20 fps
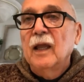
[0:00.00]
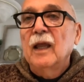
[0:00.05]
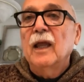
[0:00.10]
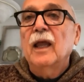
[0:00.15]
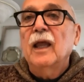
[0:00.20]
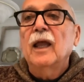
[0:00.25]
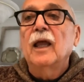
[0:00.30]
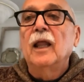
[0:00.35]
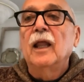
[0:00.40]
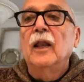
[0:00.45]

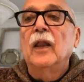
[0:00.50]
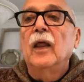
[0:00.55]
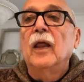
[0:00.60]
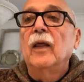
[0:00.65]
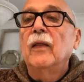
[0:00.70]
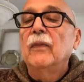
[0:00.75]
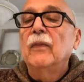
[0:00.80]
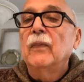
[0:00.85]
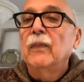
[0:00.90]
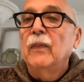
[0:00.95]
And
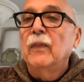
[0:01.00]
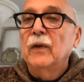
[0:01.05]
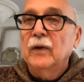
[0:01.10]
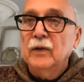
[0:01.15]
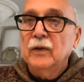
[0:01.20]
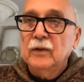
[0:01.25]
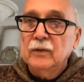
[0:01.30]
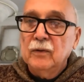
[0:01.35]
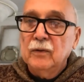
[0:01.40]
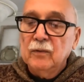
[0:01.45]

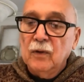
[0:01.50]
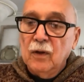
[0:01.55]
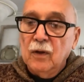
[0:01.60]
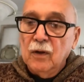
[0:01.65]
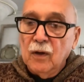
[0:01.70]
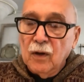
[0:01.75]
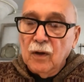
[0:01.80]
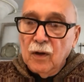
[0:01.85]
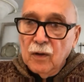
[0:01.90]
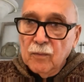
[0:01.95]
their
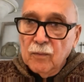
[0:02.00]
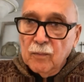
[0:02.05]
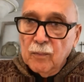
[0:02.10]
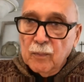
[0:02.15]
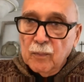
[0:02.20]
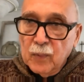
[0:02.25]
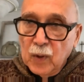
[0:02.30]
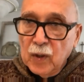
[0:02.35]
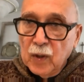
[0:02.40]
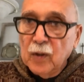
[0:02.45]

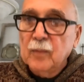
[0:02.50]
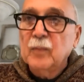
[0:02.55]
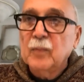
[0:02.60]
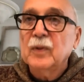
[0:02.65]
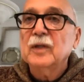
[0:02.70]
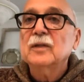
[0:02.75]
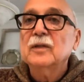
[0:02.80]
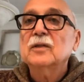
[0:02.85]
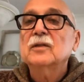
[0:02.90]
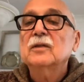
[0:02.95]

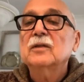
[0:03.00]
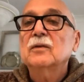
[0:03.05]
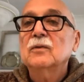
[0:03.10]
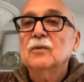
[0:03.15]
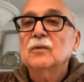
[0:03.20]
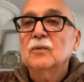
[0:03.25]
purpose,